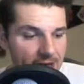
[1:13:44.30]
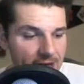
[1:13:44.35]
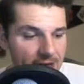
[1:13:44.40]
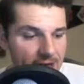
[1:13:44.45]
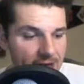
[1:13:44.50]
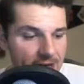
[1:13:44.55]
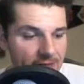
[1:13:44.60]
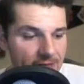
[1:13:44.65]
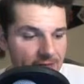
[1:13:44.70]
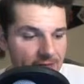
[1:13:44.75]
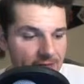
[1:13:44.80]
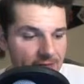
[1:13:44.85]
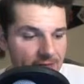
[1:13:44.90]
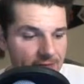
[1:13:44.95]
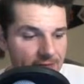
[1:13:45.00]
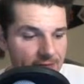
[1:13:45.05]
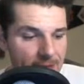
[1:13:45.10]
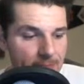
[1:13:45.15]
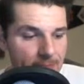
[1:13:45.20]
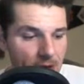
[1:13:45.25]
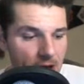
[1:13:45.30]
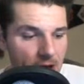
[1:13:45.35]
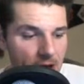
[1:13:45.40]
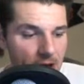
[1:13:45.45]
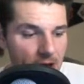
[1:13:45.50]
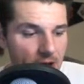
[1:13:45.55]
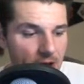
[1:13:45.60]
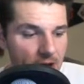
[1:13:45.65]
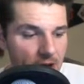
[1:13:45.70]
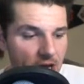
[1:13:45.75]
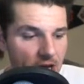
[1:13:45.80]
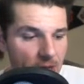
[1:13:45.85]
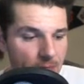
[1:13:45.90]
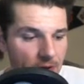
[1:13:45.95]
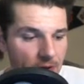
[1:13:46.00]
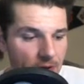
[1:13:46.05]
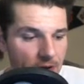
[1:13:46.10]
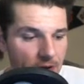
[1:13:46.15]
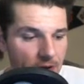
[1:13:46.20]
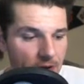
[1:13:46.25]
a
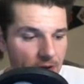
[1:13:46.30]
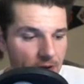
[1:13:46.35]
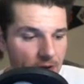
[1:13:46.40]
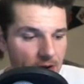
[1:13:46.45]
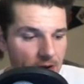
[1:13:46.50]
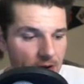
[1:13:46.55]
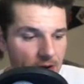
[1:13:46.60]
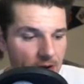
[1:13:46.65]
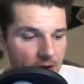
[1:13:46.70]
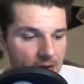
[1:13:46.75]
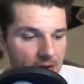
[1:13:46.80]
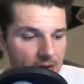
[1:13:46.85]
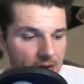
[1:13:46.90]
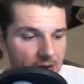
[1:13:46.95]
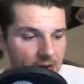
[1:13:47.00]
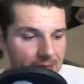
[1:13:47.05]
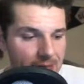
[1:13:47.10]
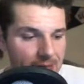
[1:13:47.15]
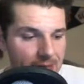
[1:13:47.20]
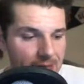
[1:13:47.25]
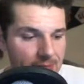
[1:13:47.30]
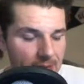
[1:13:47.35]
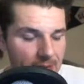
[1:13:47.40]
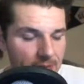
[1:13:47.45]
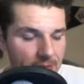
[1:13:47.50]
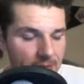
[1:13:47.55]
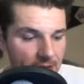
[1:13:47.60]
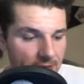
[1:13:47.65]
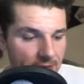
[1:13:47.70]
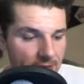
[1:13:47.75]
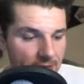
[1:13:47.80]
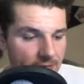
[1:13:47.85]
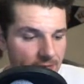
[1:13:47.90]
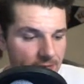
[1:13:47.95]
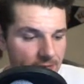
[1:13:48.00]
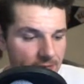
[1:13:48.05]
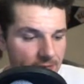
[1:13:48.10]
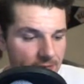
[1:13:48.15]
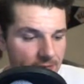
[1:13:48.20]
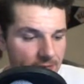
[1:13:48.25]
mock-up on him, I believe,